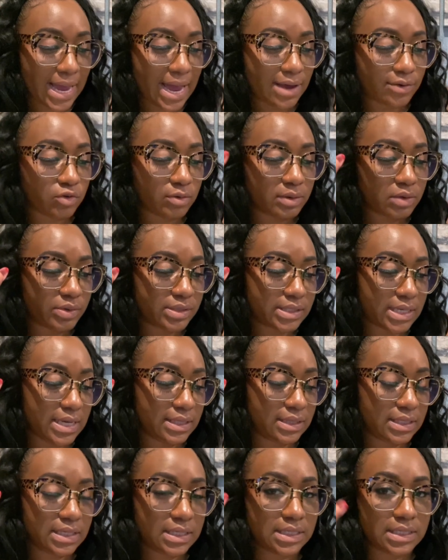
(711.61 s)
I normally will
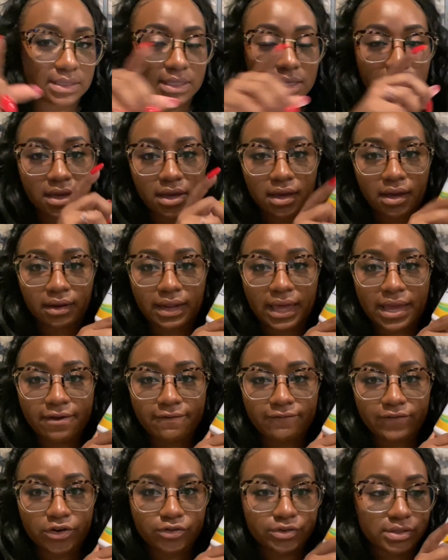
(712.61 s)
take these like
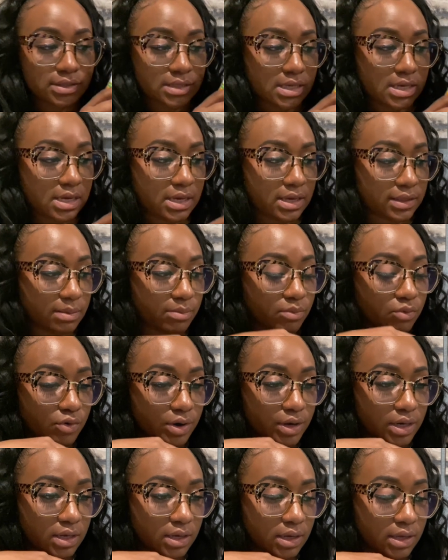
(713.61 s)
first thing in the
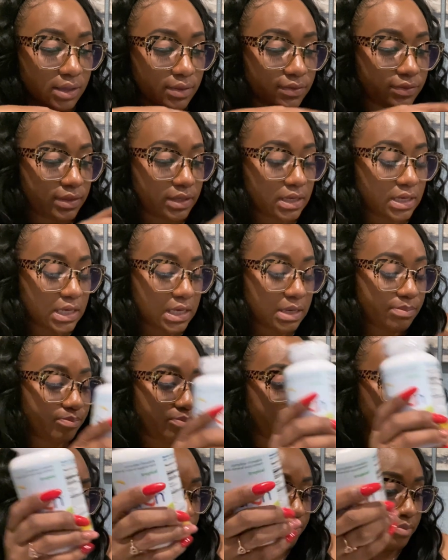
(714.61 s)
morning, the
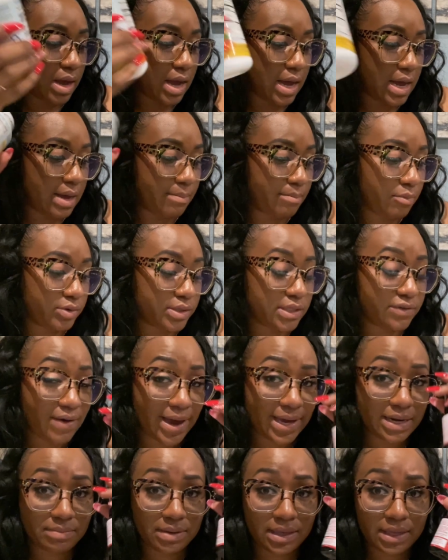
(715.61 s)

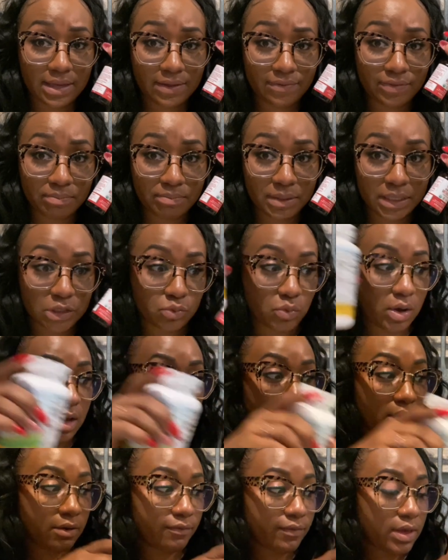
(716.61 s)
multivitamin and the
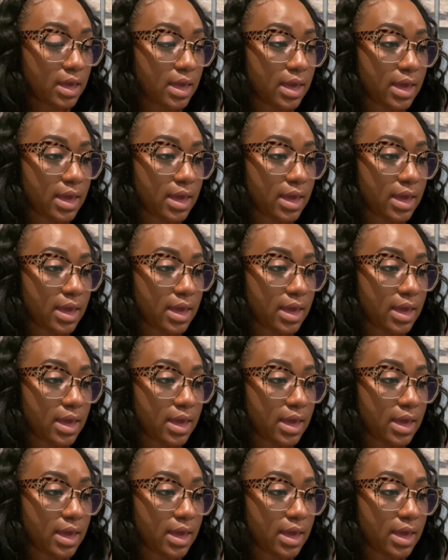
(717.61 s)
B12.